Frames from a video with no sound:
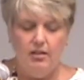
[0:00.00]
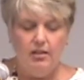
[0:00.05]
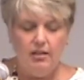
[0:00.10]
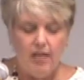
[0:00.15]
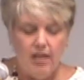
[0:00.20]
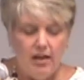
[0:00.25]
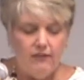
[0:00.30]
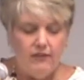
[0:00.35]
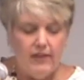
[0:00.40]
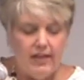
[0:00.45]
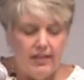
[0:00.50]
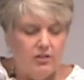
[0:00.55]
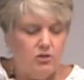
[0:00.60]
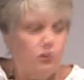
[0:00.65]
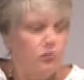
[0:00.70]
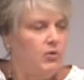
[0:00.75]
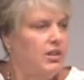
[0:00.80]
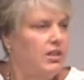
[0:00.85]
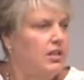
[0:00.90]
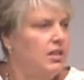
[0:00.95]
The love that
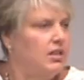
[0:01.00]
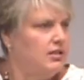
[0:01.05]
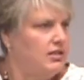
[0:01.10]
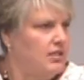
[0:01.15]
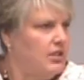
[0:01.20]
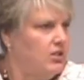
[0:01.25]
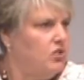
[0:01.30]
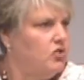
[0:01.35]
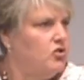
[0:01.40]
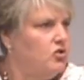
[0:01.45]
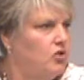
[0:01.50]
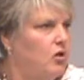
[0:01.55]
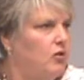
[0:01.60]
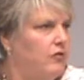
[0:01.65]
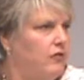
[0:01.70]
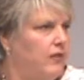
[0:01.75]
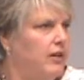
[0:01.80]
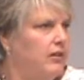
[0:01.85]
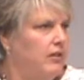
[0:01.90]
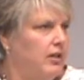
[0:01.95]
is within us is
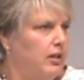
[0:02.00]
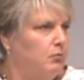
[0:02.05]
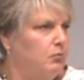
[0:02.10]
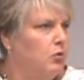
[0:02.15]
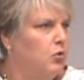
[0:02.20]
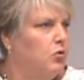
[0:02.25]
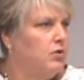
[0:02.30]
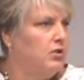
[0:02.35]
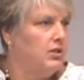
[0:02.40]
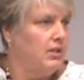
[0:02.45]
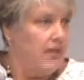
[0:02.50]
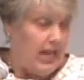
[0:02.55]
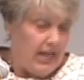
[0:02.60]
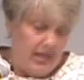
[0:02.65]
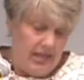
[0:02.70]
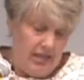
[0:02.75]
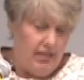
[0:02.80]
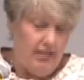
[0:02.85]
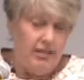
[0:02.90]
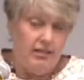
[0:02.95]
so very important,
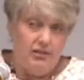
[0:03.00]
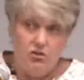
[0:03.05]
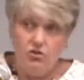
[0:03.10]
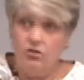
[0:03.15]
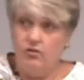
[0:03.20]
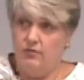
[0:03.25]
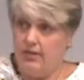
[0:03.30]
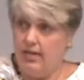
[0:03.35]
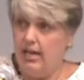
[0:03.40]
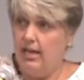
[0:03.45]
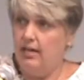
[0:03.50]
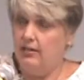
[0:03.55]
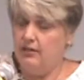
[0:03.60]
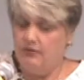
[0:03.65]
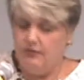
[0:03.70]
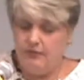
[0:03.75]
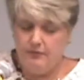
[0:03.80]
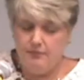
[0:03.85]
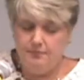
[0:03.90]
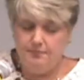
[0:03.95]
and it is
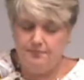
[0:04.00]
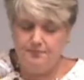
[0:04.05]
creative.